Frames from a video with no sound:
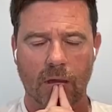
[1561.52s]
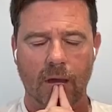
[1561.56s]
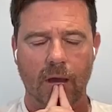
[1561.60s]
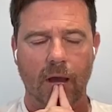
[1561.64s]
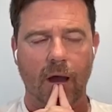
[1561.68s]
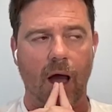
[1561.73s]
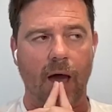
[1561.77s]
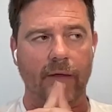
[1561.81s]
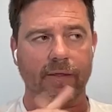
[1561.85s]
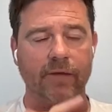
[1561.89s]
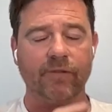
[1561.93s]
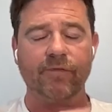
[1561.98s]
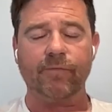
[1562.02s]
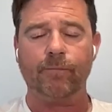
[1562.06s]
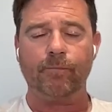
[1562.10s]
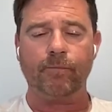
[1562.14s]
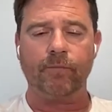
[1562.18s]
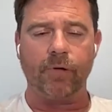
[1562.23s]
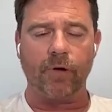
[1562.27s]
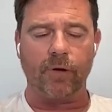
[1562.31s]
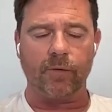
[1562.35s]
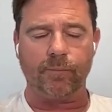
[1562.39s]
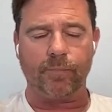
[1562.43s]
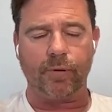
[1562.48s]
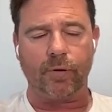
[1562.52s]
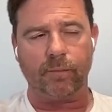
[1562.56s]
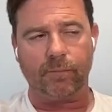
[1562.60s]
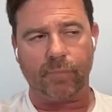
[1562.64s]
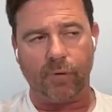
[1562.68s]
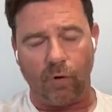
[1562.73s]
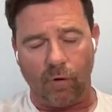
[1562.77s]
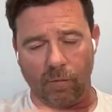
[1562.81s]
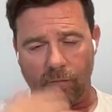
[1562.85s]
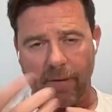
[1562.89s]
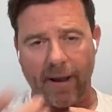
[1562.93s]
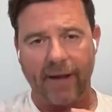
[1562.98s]
I think
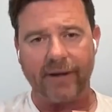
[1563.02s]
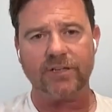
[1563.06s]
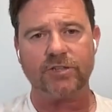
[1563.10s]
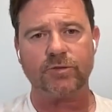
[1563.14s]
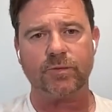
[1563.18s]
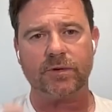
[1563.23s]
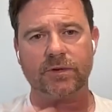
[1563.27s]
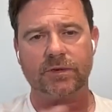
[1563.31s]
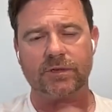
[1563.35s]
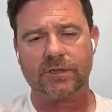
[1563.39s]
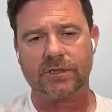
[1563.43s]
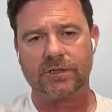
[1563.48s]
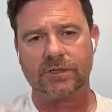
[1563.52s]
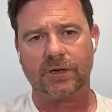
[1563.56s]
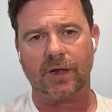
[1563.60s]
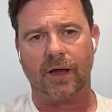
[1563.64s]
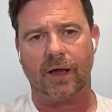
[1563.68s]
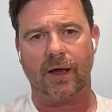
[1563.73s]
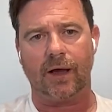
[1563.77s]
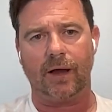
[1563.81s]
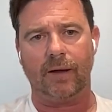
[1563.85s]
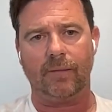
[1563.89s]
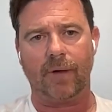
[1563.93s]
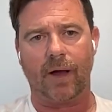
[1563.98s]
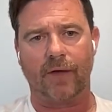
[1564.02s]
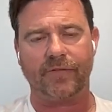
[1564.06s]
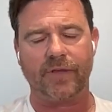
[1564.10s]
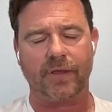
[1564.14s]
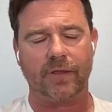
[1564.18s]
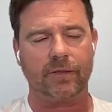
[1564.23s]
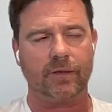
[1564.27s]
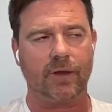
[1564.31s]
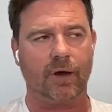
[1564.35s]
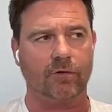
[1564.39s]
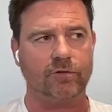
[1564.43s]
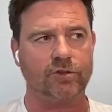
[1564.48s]
poor management. Uh, I
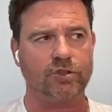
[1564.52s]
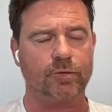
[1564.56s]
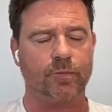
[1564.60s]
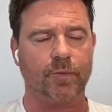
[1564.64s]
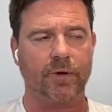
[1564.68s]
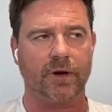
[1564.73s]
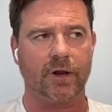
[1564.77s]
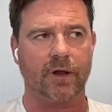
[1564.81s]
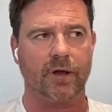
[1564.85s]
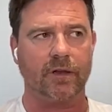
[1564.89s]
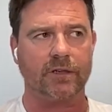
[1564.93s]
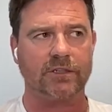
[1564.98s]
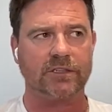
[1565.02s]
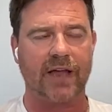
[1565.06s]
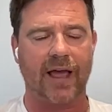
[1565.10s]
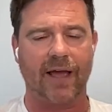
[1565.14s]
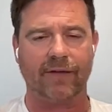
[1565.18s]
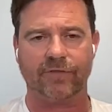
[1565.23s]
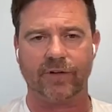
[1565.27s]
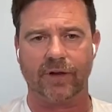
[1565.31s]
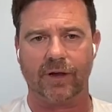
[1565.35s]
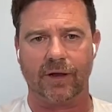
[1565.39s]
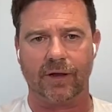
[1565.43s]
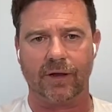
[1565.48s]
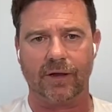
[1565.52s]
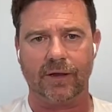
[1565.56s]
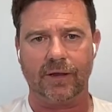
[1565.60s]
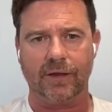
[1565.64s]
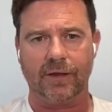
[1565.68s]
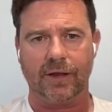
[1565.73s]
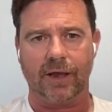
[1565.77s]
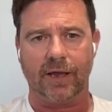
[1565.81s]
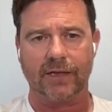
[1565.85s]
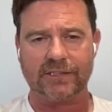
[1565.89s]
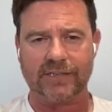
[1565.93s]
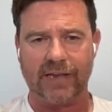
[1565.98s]
think the entrepreneurs have a
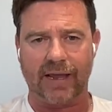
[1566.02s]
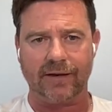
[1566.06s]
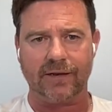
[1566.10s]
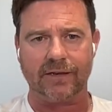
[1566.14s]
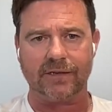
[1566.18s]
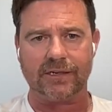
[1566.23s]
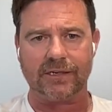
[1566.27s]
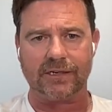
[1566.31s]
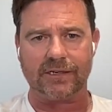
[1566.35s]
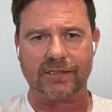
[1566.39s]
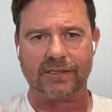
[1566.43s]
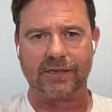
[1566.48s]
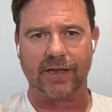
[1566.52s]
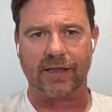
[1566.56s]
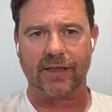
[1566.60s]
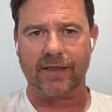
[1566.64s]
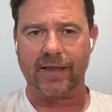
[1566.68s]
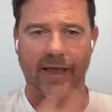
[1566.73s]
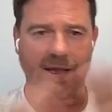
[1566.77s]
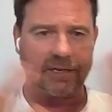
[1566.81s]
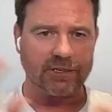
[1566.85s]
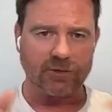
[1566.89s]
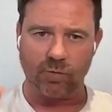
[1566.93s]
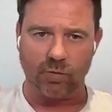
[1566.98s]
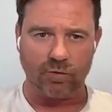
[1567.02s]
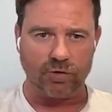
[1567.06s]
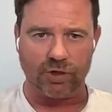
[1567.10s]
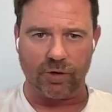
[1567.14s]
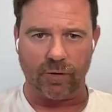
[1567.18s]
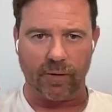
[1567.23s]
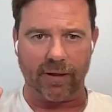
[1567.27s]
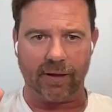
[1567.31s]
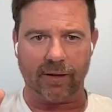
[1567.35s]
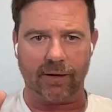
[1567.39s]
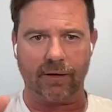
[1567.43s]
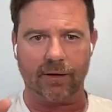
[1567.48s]
a tendency to say, yes, we'll do
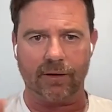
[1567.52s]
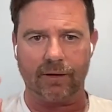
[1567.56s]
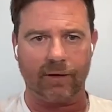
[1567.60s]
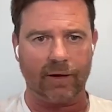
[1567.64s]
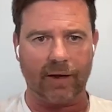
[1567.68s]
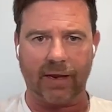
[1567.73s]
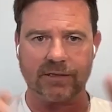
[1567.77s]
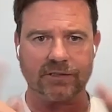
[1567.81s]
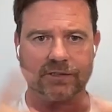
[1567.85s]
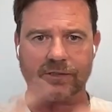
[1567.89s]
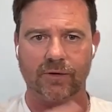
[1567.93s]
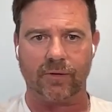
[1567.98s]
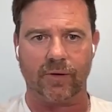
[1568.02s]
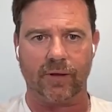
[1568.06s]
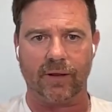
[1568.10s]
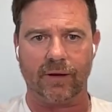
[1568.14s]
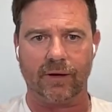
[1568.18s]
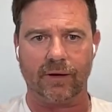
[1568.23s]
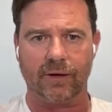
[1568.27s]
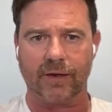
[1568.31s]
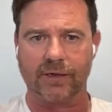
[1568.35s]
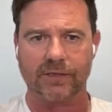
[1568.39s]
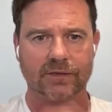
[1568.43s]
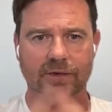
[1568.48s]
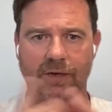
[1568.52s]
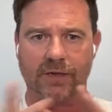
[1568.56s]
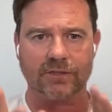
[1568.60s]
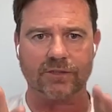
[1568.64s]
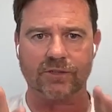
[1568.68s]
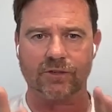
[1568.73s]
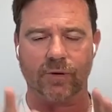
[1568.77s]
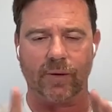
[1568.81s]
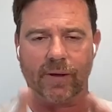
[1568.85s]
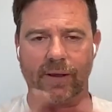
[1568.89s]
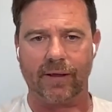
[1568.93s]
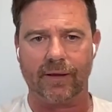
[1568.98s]
it. Let's do it. Let's let's
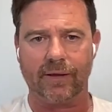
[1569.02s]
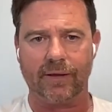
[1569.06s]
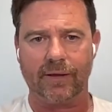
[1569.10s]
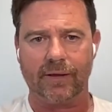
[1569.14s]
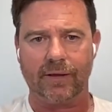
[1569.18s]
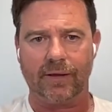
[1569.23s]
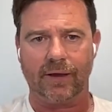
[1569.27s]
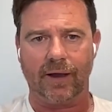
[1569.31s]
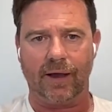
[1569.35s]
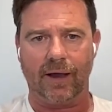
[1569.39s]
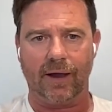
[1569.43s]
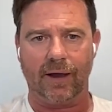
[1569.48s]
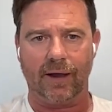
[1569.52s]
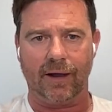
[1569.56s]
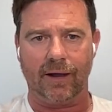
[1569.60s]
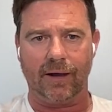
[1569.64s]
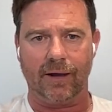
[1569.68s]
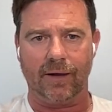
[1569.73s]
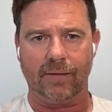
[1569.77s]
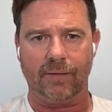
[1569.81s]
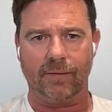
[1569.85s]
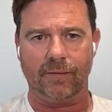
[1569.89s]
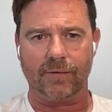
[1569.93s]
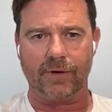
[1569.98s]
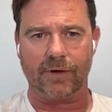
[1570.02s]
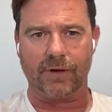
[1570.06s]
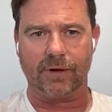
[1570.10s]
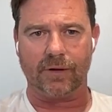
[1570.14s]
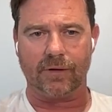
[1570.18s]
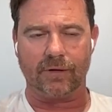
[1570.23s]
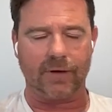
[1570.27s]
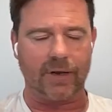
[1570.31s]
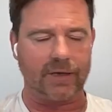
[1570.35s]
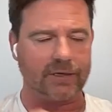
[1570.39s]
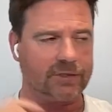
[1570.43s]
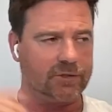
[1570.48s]
do it. Uh, you know,
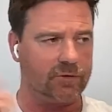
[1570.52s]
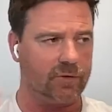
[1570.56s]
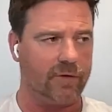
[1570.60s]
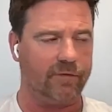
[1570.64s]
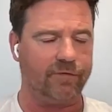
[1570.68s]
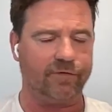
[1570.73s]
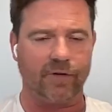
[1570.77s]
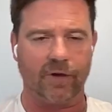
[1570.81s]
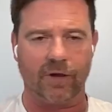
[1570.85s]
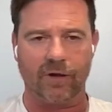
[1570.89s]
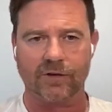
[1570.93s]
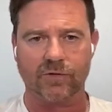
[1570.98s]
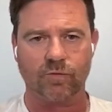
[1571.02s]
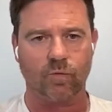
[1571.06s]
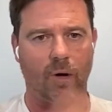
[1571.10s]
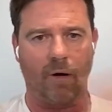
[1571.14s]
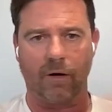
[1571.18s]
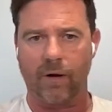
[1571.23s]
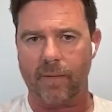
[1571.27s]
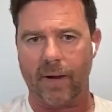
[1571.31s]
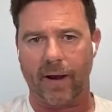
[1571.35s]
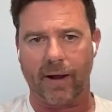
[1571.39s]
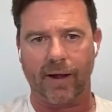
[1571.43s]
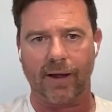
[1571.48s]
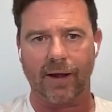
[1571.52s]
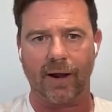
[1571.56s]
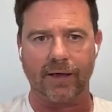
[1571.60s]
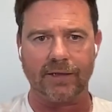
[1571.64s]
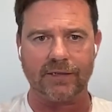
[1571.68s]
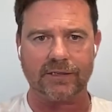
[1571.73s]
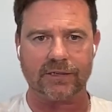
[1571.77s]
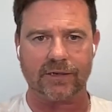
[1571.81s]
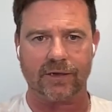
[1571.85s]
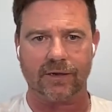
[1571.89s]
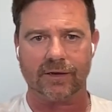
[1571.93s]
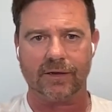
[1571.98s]
let's do it first. Worry about it
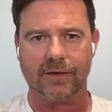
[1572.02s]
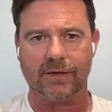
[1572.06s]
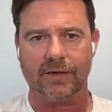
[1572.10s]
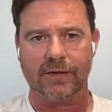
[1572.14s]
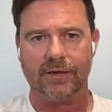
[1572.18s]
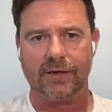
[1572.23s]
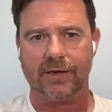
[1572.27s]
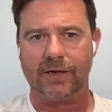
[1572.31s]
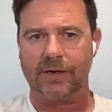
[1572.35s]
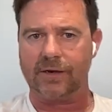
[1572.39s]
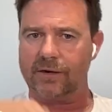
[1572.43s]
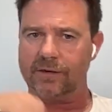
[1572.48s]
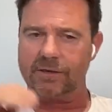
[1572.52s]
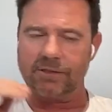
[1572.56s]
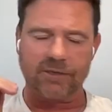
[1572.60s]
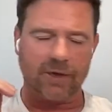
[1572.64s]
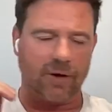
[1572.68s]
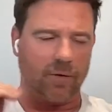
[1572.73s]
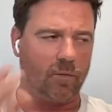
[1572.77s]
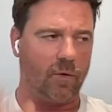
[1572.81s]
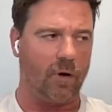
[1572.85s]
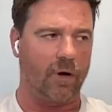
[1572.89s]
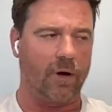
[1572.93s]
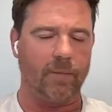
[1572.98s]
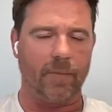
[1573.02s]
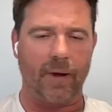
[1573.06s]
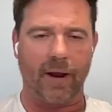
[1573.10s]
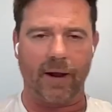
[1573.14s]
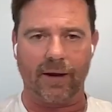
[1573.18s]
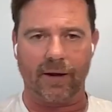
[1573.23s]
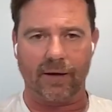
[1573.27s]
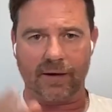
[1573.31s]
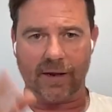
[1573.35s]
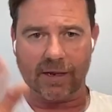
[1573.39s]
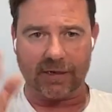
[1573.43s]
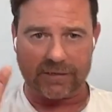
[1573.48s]
later. You know, don't worry about
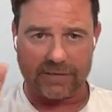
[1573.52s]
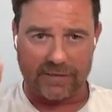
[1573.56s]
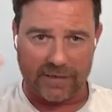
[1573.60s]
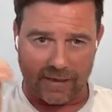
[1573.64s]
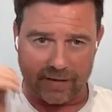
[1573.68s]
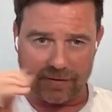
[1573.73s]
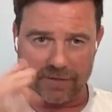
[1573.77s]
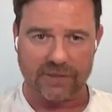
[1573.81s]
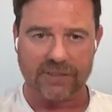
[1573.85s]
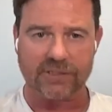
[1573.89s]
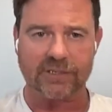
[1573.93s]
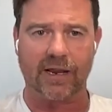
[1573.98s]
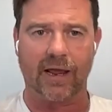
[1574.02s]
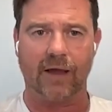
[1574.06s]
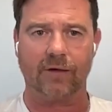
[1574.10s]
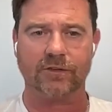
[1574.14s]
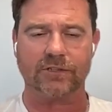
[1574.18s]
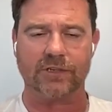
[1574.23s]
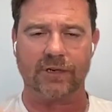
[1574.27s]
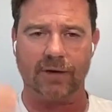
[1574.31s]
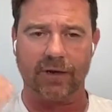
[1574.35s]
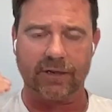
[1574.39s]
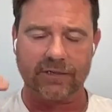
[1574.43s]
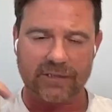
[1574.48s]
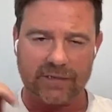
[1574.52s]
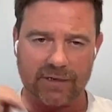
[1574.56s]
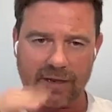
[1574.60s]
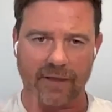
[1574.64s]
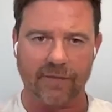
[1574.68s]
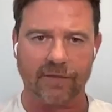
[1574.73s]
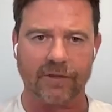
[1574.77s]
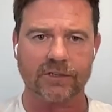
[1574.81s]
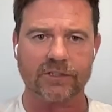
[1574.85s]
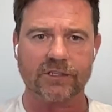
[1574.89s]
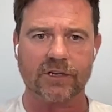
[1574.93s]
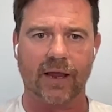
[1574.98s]
it. Let's get the sales in. Let's get
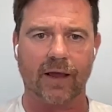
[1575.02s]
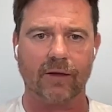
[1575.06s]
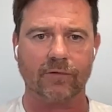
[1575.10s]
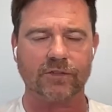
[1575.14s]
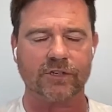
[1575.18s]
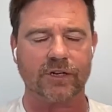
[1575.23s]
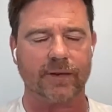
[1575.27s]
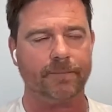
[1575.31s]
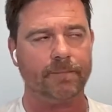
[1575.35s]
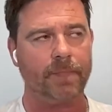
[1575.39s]
the sales in.